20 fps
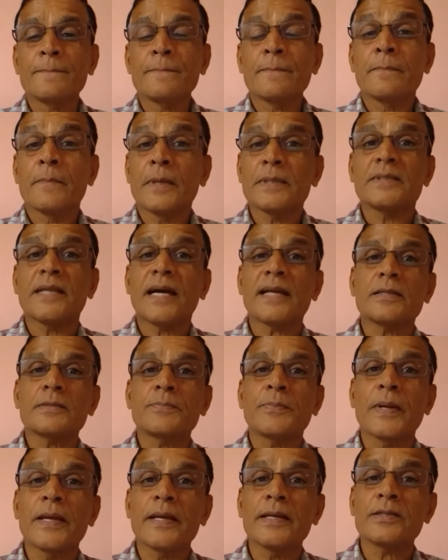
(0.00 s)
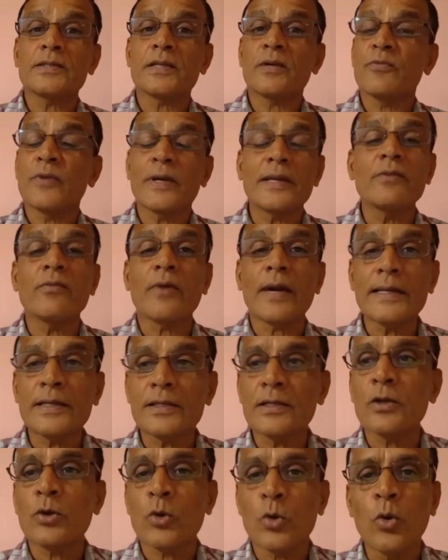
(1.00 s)
But that plays a very
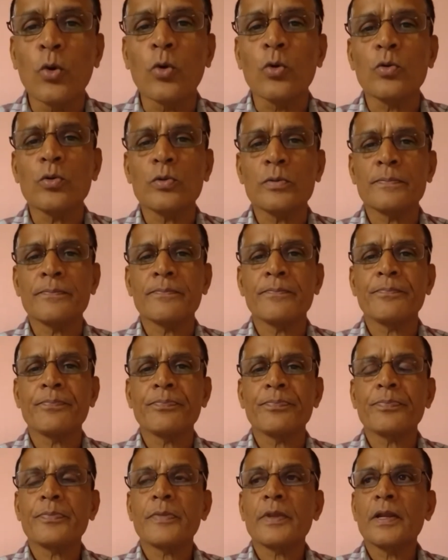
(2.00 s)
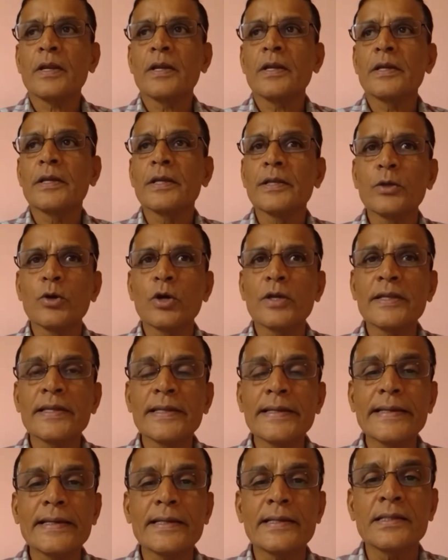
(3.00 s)
vital role in your
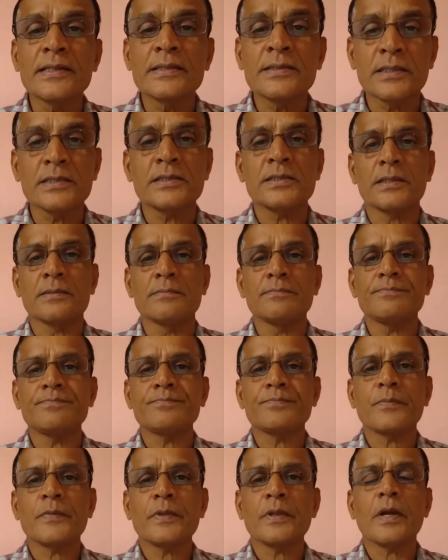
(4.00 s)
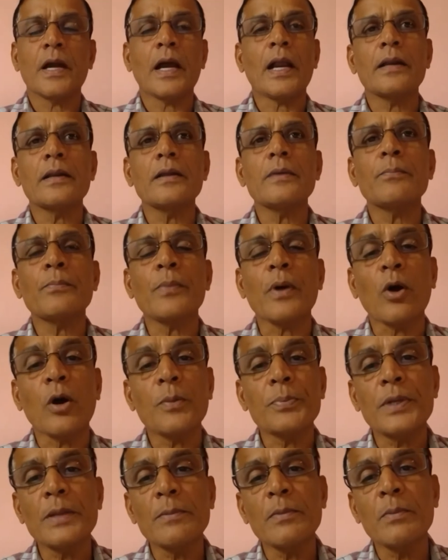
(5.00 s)
irrigating system and
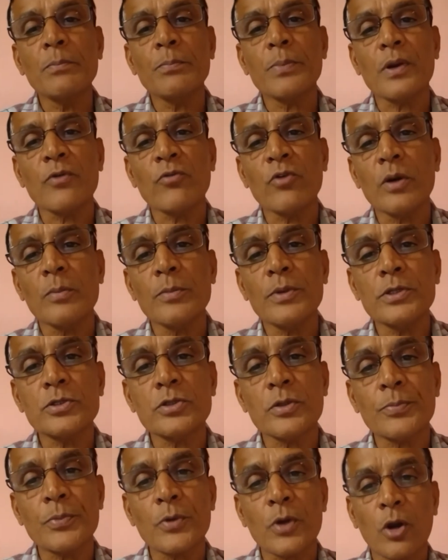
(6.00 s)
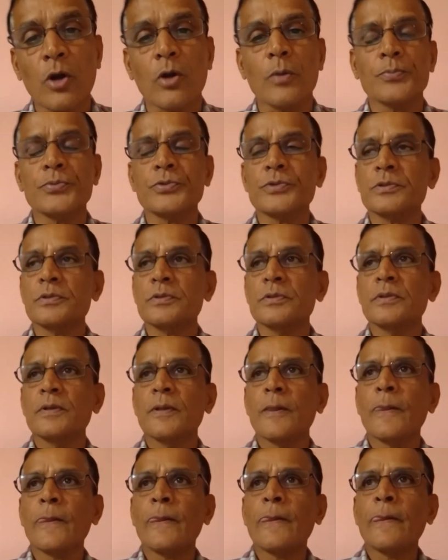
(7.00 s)
optimum performance of crops.
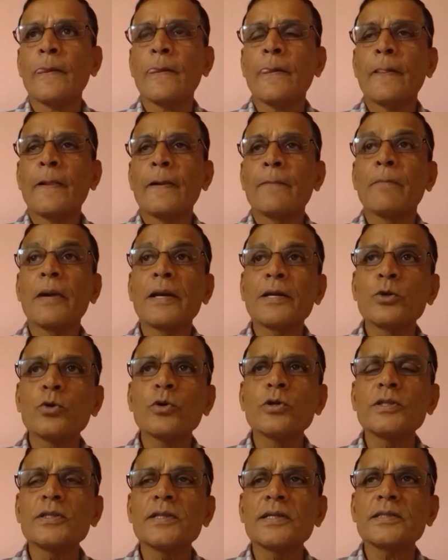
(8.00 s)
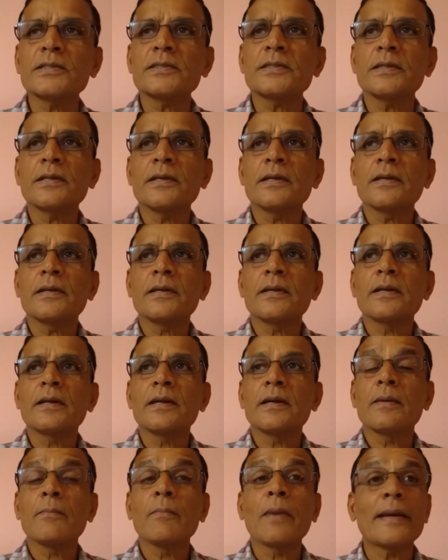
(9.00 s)
By doing this,
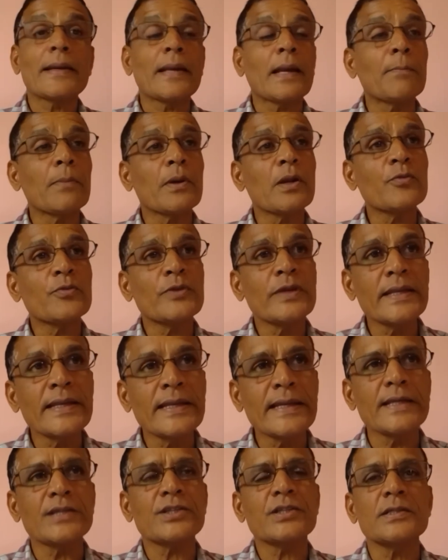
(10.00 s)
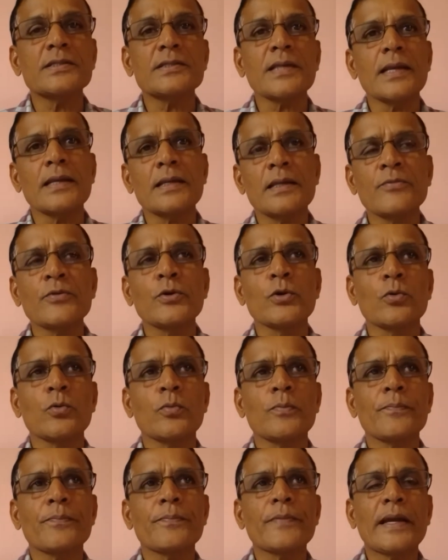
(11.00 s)
my number of irrigations, I'll give you
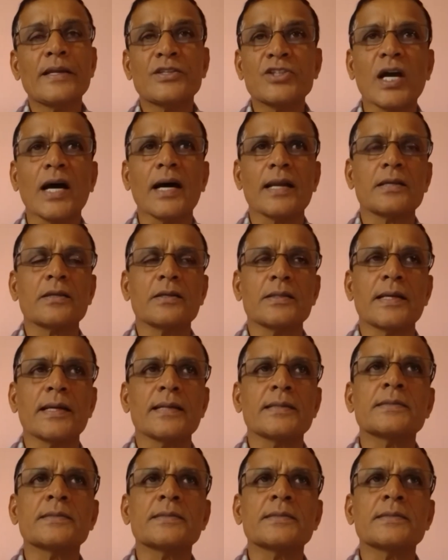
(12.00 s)
a chart on that.